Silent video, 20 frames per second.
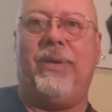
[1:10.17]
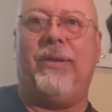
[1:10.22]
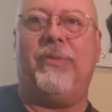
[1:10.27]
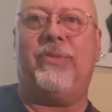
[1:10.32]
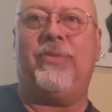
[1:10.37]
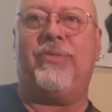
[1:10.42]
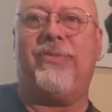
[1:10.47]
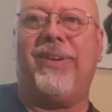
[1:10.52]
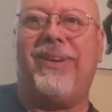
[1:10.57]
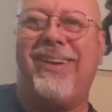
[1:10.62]
But it
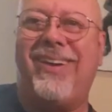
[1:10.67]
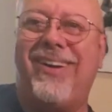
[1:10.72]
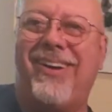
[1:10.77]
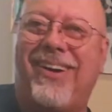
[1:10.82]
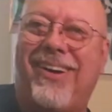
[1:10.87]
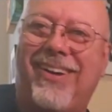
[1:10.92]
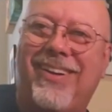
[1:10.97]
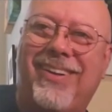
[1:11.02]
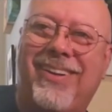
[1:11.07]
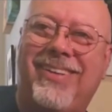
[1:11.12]
was very
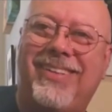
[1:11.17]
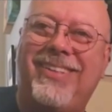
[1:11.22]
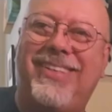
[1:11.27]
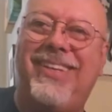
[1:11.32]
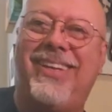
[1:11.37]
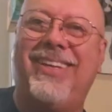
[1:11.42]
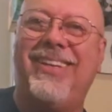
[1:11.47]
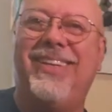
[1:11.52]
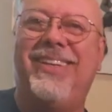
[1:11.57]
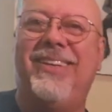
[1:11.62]

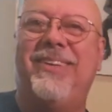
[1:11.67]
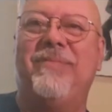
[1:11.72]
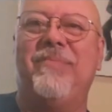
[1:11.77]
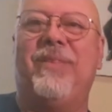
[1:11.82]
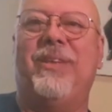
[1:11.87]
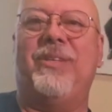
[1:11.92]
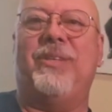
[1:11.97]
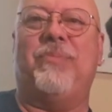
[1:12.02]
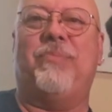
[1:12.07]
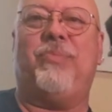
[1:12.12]
hard
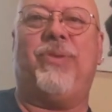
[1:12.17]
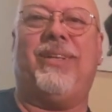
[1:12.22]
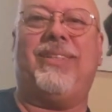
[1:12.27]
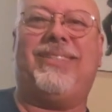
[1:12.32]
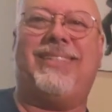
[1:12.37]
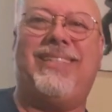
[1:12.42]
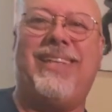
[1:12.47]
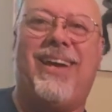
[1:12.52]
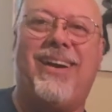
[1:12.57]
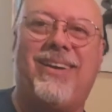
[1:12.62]
to
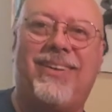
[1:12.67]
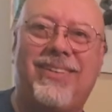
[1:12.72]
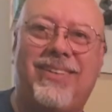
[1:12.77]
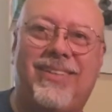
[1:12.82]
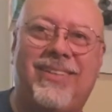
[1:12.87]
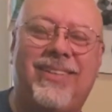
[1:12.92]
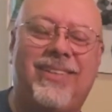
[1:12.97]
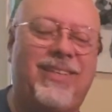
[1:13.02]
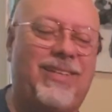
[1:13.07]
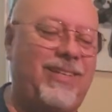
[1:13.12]
press down
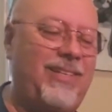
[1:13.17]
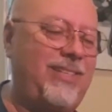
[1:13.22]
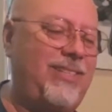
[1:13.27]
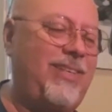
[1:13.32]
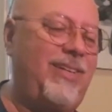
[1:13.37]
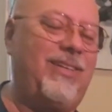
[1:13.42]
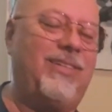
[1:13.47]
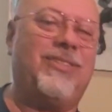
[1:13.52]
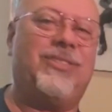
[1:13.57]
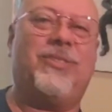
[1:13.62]
on the
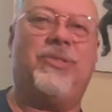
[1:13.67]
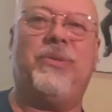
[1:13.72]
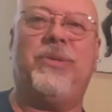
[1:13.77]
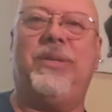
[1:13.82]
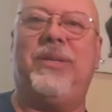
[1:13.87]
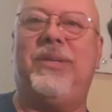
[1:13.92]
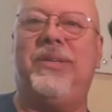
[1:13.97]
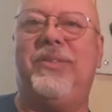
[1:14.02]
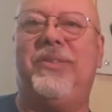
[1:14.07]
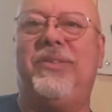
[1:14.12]
guitar
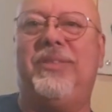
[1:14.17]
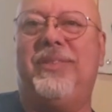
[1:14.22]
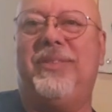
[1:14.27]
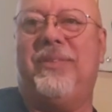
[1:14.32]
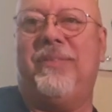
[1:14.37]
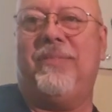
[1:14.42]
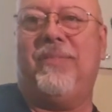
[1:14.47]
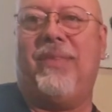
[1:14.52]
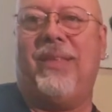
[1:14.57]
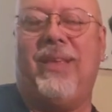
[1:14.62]
strings,
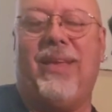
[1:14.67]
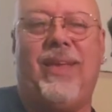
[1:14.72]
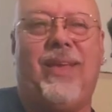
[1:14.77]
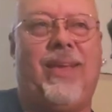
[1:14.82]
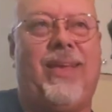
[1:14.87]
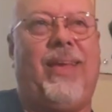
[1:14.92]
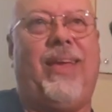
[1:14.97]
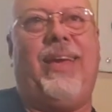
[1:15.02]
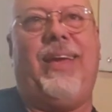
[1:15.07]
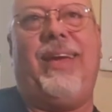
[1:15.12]

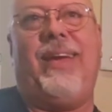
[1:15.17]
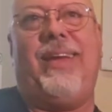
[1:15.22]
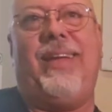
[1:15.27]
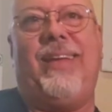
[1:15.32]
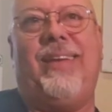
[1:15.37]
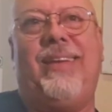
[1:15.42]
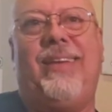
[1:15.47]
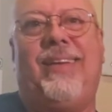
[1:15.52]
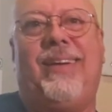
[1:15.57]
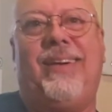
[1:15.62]

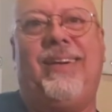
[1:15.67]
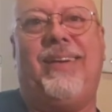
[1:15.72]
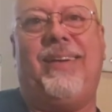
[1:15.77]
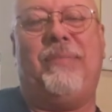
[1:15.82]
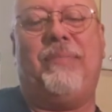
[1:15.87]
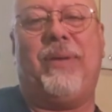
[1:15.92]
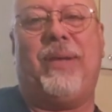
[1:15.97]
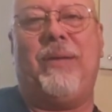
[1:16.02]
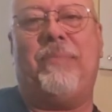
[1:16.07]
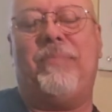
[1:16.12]
and
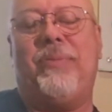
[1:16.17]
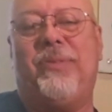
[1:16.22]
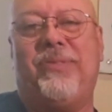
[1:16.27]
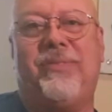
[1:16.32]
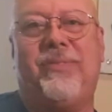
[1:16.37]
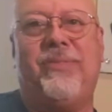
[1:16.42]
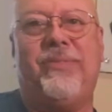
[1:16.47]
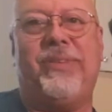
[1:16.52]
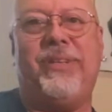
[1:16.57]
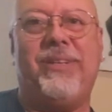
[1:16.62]
but I
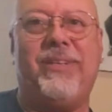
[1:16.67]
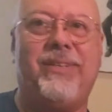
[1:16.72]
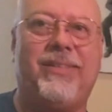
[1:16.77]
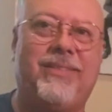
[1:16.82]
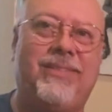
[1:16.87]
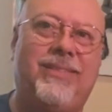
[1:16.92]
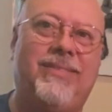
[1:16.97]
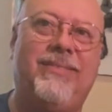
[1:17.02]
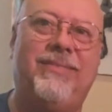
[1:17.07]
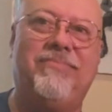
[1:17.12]

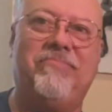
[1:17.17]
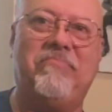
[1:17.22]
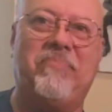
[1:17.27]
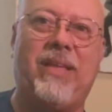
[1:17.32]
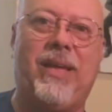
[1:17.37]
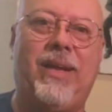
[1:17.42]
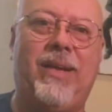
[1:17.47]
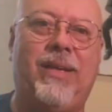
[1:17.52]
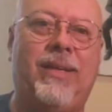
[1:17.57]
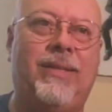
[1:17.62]
persevered.
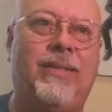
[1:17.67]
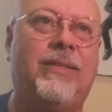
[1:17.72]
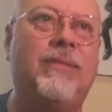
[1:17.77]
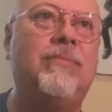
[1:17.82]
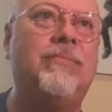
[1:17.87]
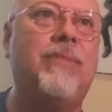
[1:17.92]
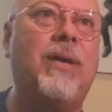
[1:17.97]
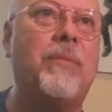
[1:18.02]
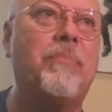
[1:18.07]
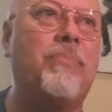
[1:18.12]

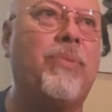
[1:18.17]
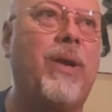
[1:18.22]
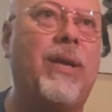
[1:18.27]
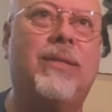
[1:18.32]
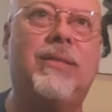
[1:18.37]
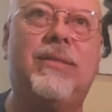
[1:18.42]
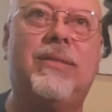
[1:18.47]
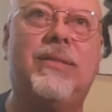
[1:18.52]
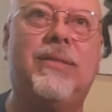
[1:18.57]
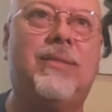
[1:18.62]
I
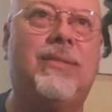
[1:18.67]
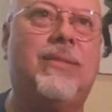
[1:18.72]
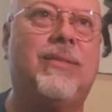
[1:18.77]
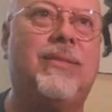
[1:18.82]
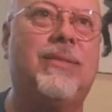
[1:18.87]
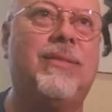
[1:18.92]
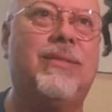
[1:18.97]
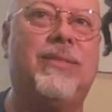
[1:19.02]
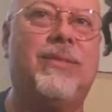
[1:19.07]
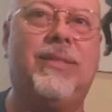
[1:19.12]

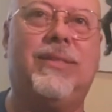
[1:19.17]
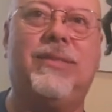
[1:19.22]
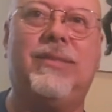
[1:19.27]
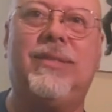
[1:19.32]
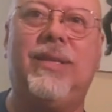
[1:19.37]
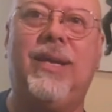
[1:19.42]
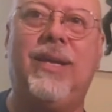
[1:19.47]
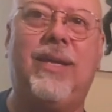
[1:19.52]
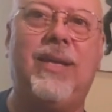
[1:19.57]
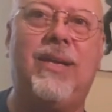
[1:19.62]
practiced 6
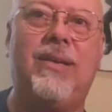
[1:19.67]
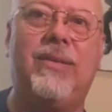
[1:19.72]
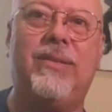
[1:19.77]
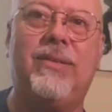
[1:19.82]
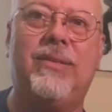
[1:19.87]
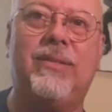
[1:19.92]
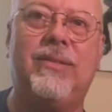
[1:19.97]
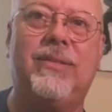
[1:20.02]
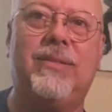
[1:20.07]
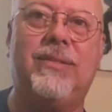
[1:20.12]
to 8
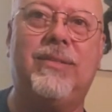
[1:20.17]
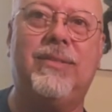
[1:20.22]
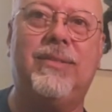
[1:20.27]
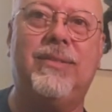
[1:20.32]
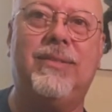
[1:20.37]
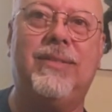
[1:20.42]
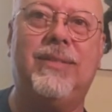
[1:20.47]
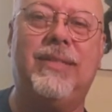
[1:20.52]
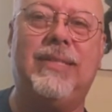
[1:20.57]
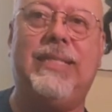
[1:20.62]
hours
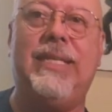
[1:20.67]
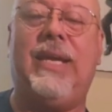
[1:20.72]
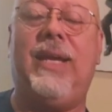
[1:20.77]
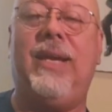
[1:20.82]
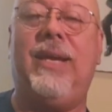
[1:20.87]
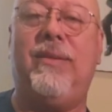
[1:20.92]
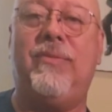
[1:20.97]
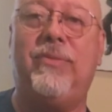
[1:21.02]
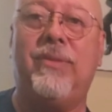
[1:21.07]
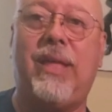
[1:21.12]
a
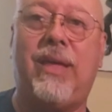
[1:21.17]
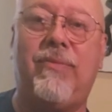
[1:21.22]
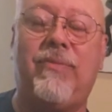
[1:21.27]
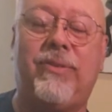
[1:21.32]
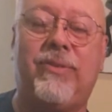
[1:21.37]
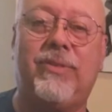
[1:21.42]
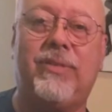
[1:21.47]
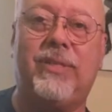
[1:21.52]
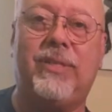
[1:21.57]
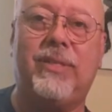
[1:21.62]
day for that
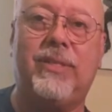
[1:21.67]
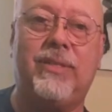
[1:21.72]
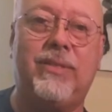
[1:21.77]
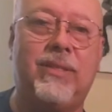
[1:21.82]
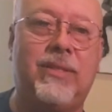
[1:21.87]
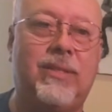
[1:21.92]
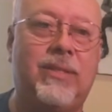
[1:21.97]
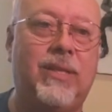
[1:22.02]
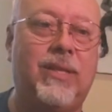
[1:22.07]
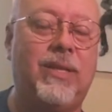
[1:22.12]
first year,
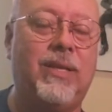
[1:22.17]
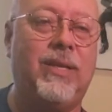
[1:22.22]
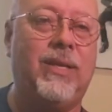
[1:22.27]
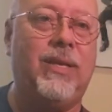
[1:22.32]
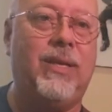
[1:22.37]
and